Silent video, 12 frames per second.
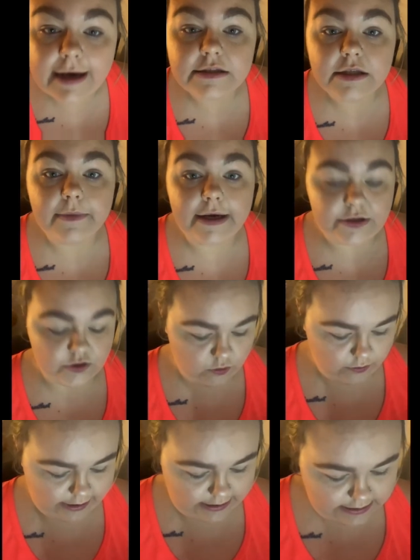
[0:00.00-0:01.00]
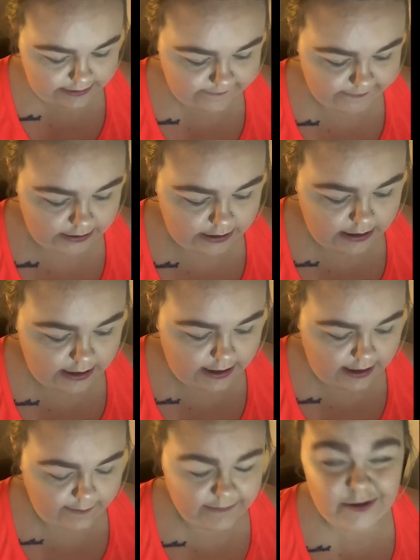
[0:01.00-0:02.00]
to my stories.
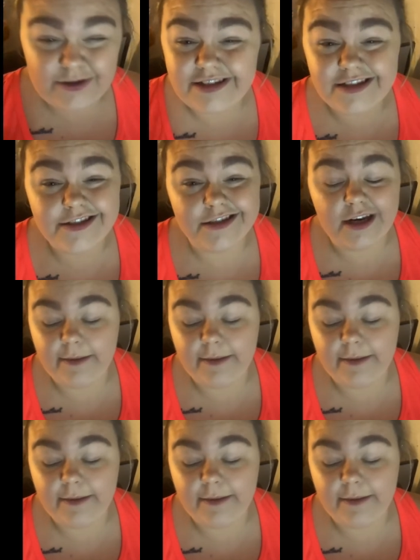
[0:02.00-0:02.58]
So this is just gonna